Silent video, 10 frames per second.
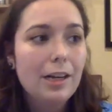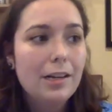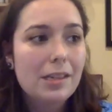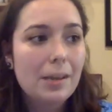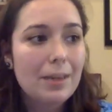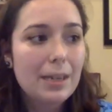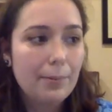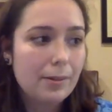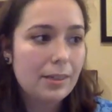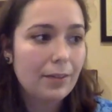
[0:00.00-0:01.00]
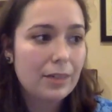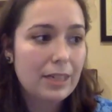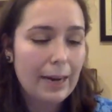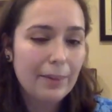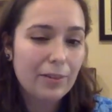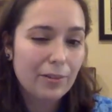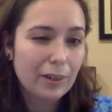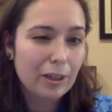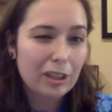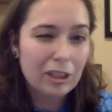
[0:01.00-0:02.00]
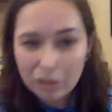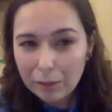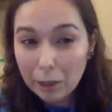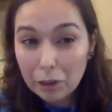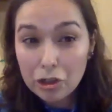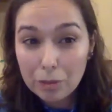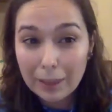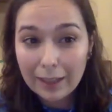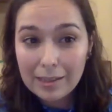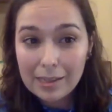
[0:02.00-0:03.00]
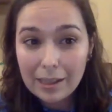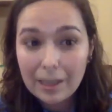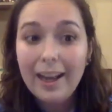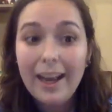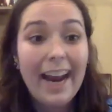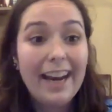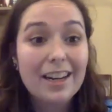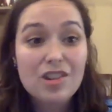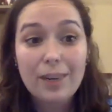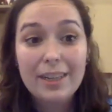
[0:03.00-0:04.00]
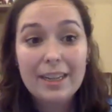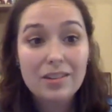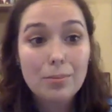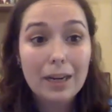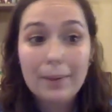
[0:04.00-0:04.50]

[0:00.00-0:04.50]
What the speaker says: Set myself a timer for usually 1 or 2 minutes, and I just write down as many